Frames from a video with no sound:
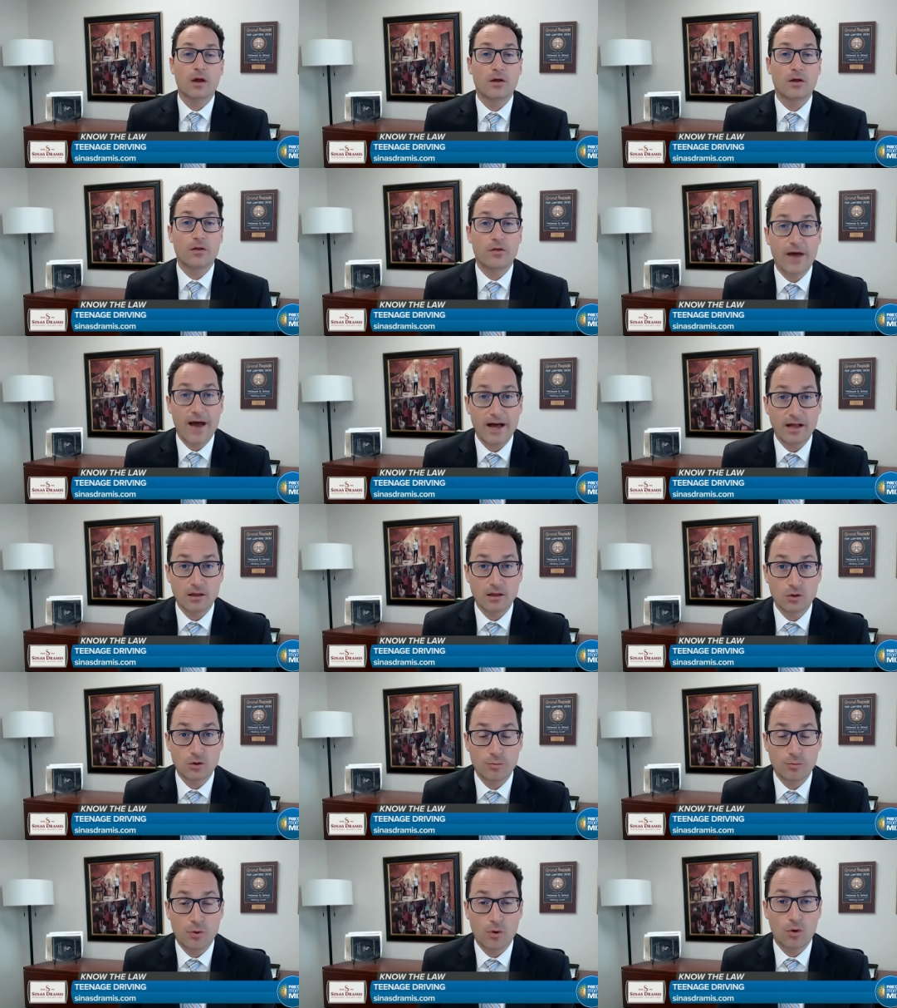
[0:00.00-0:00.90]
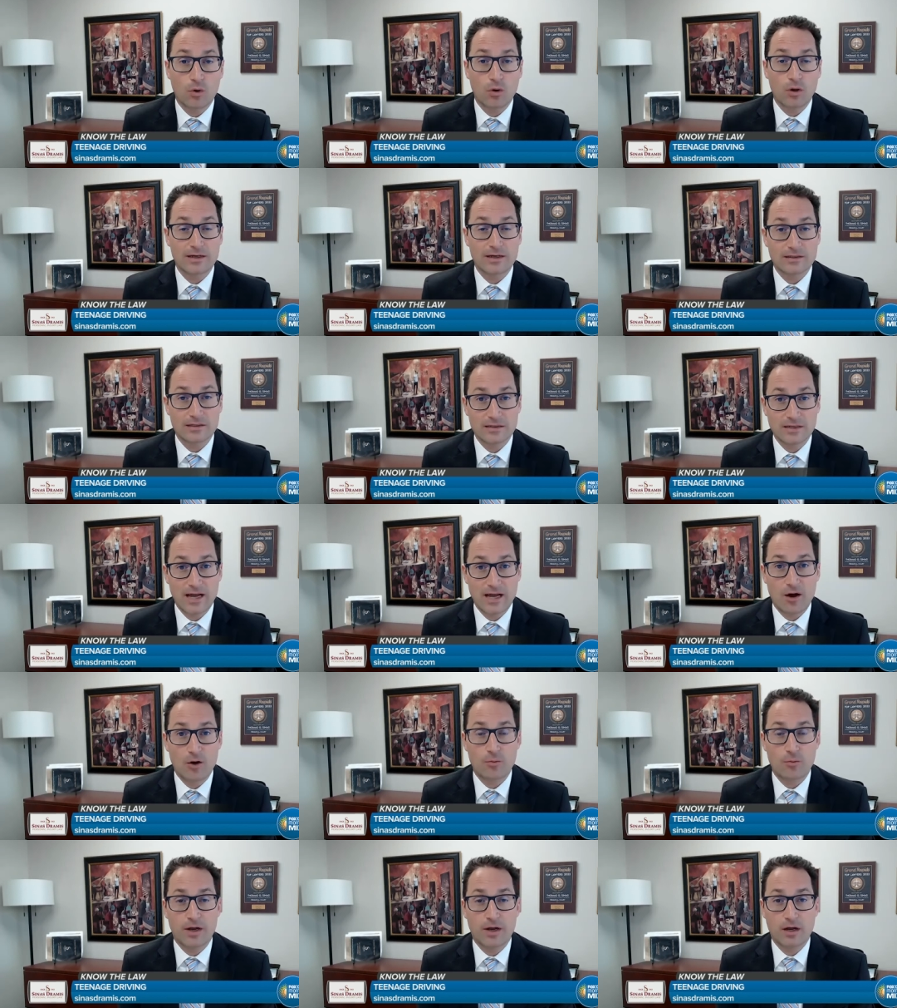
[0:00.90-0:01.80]
That loophole has
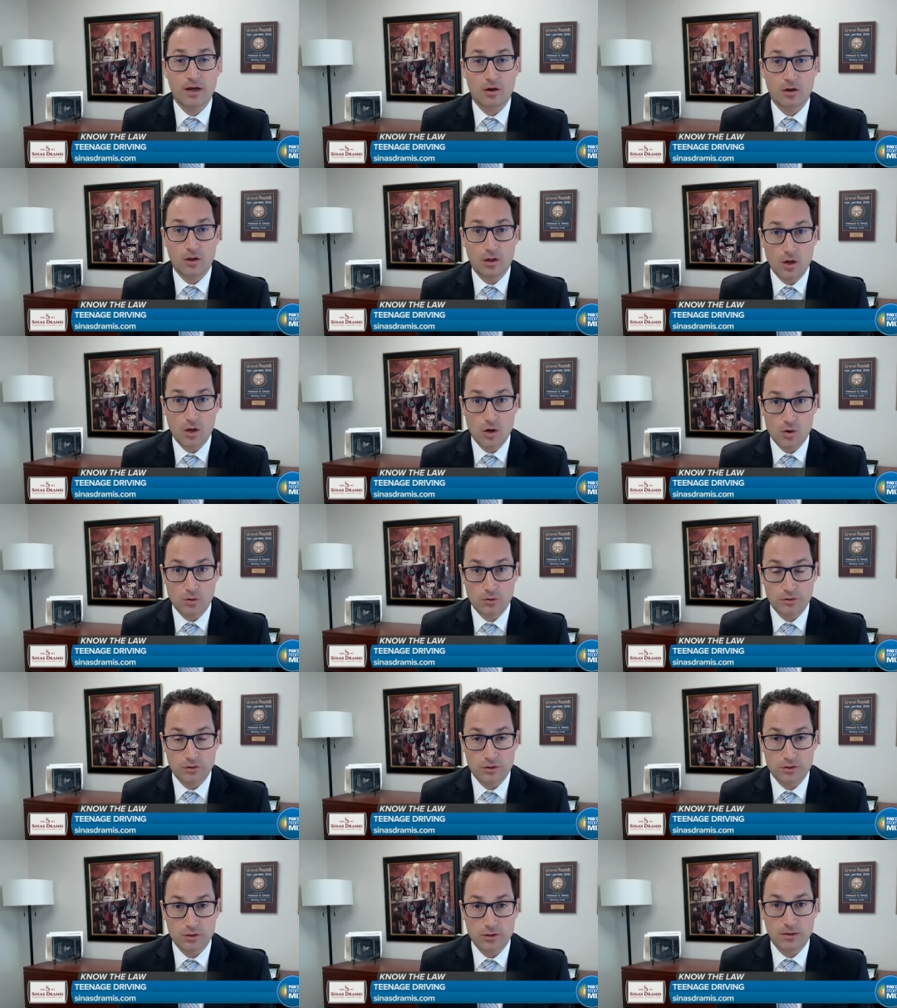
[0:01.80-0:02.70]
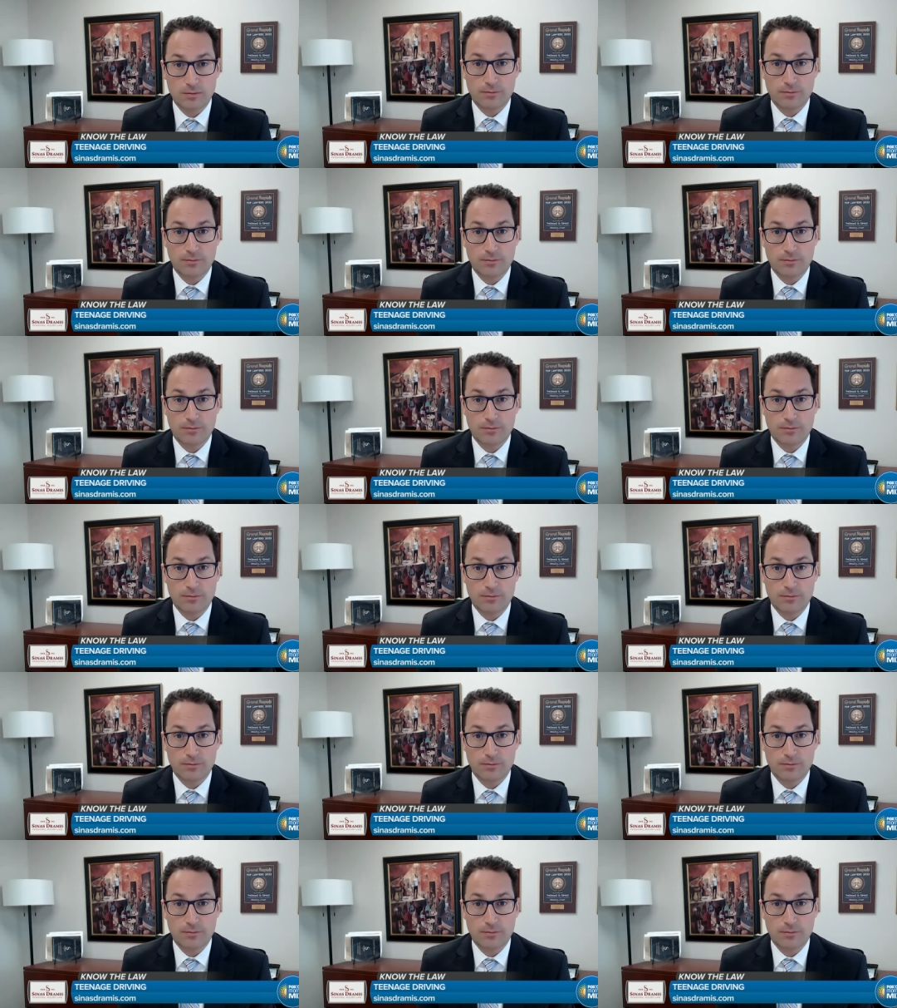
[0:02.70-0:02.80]
now been closed